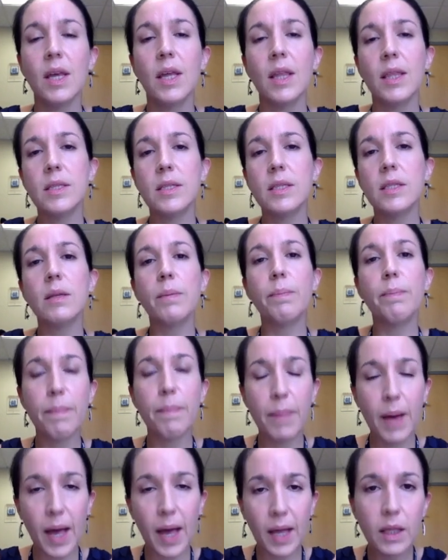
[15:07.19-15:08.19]
This is a
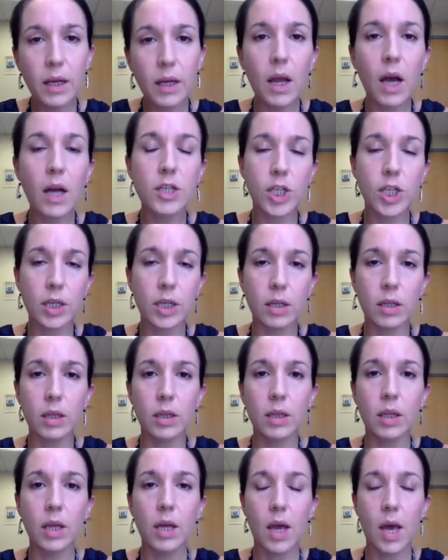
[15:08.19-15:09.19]

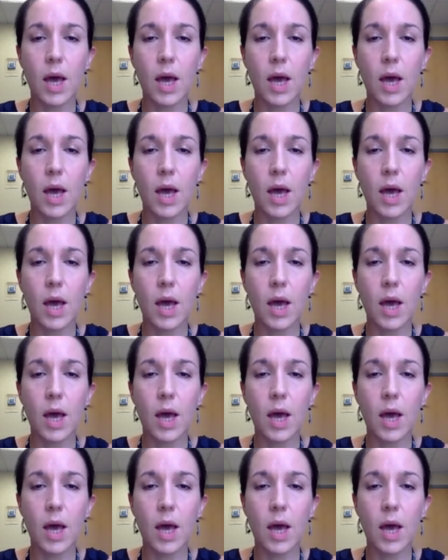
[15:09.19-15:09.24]
pathological